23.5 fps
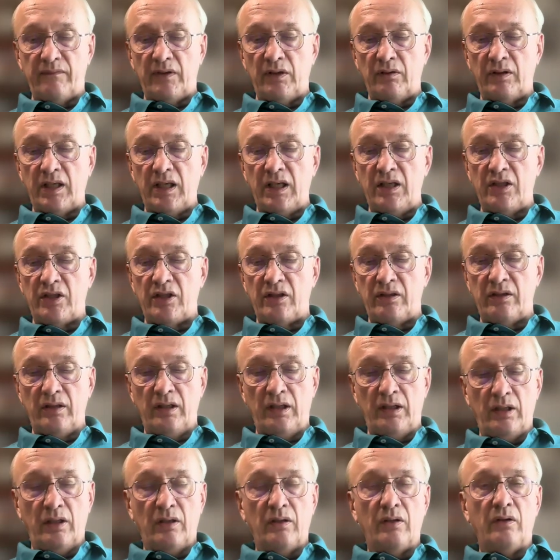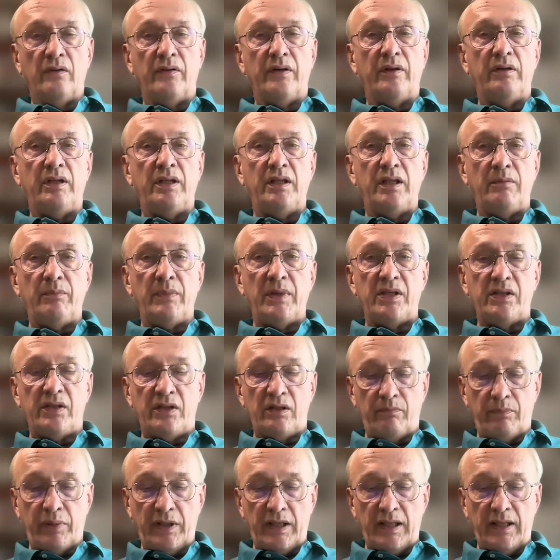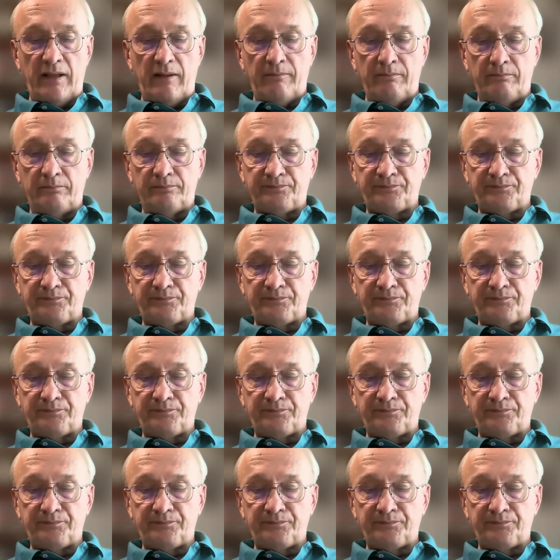location, although he did miss Japan.